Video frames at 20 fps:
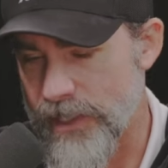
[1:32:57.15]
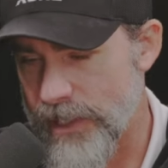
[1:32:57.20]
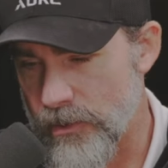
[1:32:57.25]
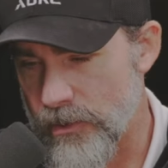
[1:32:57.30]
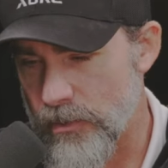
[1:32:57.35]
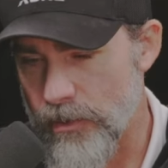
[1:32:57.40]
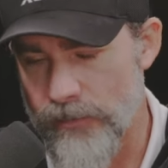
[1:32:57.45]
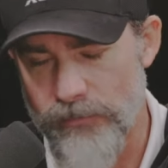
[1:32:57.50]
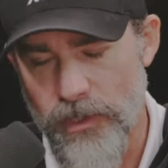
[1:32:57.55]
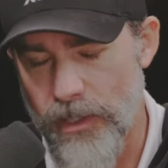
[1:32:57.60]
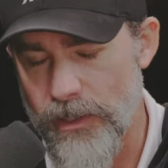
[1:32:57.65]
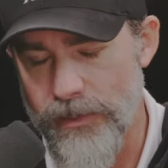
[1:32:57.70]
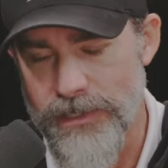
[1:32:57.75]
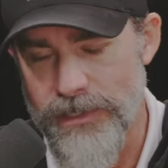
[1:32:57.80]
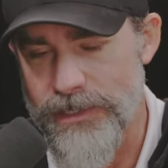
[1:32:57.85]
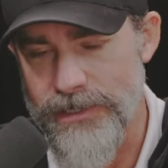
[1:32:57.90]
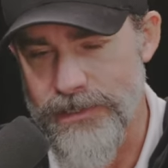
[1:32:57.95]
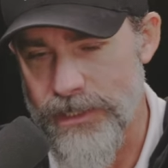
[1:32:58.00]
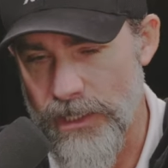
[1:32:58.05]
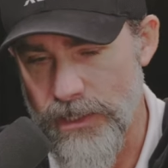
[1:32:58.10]
I don't love CrossFit.
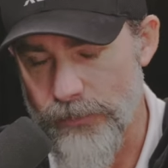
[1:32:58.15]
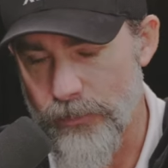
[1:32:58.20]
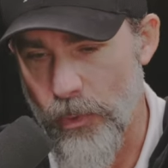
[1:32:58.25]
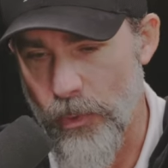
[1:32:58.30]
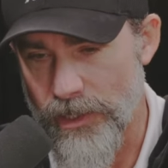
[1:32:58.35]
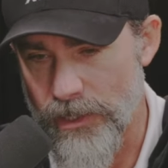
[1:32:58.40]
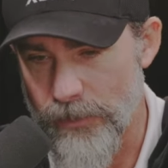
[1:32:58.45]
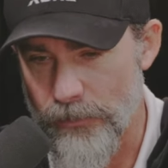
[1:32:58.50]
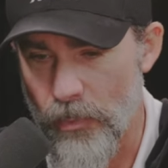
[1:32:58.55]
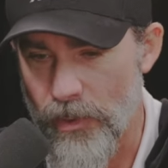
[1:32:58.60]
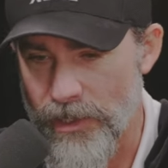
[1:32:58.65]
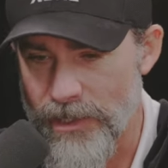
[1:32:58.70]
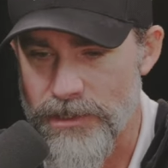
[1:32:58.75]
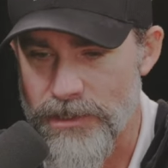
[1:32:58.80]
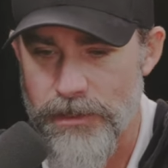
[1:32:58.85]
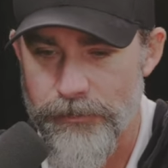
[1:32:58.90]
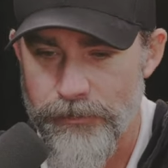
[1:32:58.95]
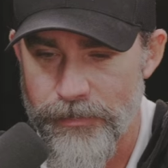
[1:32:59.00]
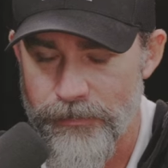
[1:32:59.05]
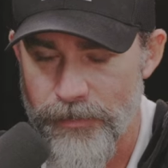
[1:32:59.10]
That's not the point. The point
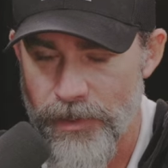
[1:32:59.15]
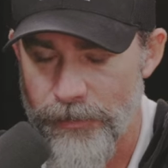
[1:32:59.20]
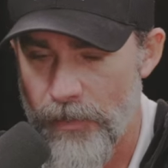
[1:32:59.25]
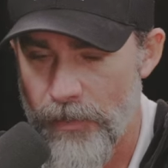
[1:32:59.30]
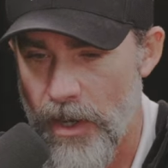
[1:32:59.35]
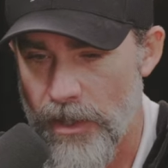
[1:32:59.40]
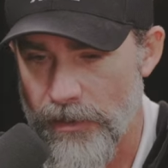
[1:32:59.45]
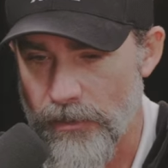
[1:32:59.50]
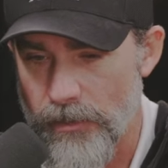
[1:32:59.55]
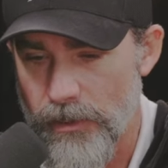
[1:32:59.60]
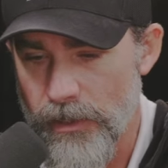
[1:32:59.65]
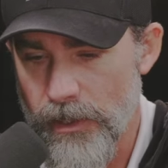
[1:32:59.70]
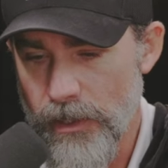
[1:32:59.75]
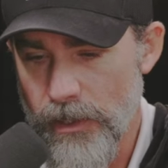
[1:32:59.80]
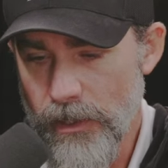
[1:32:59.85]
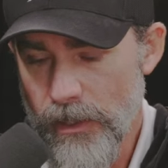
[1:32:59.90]
is the, the model.